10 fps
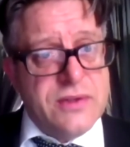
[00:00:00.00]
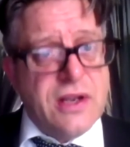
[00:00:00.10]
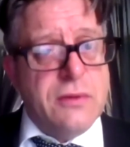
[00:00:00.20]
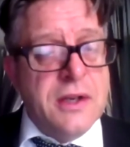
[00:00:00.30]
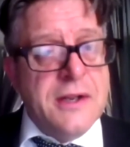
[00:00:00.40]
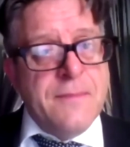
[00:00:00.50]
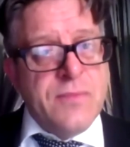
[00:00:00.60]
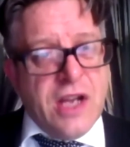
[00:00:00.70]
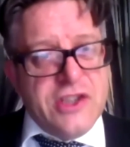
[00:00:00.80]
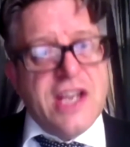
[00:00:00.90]
So
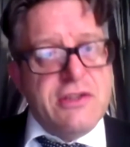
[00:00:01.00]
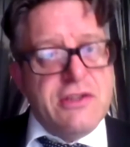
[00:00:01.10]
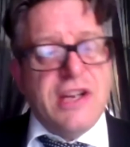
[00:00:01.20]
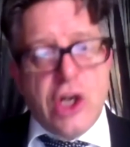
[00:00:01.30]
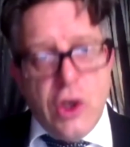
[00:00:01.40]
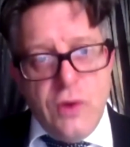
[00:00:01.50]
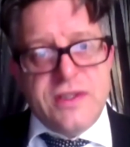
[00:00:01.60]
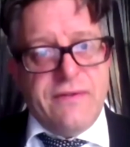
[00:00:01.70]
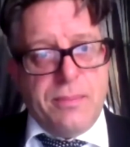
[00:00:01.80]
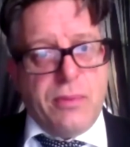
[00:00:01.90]
a gender
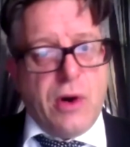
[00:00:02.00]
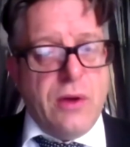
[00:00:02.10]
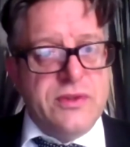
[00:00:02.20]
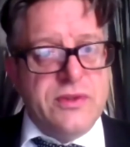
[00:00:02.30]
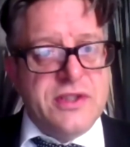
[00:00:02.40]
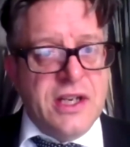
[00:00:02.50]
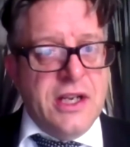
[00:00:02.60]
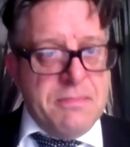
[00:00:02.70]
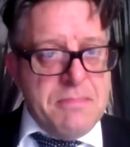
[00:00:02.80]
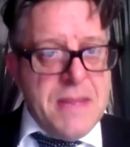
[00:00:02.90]
inclusive approach
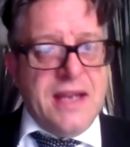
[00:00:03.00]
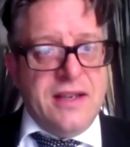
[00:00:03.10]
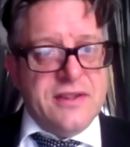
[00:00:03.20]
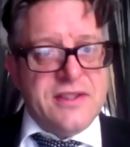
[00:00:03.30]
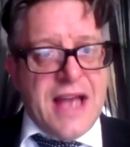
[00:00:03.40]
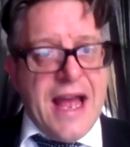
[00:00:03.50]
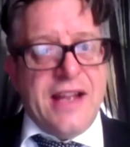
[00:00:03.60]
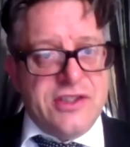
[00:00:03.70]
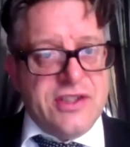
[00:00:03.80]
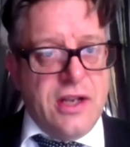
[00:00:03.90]
means
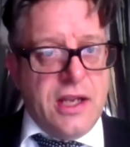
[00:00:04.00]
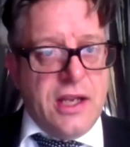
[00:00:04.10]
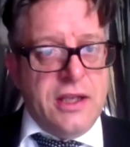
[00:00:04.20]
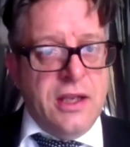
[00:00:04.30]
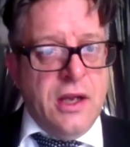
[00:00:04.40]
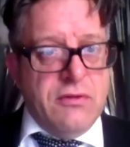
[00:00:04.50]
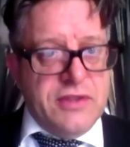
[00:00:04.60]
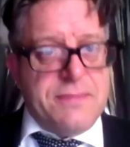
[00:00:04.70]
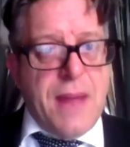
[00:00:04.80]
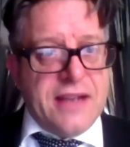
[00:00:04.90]
actually
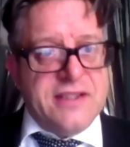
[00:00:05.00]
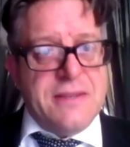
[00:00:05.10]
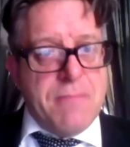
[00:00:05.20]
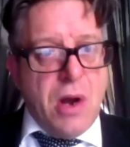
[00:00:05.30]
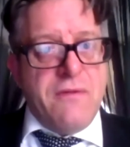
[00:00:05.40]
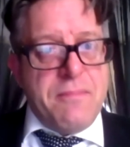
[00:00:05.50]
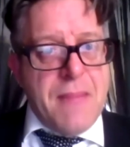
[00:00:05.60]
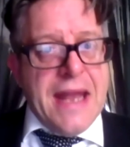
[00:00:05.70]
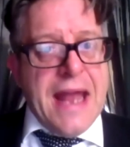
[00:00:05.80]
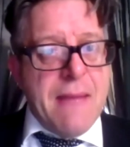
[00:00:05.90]
respecting both
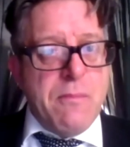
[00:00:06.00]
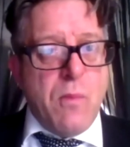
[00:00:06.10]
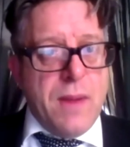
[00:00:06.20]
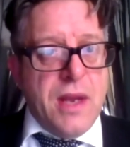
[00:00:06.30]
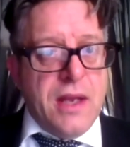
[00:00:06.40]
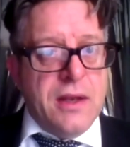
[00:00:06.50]
men and women,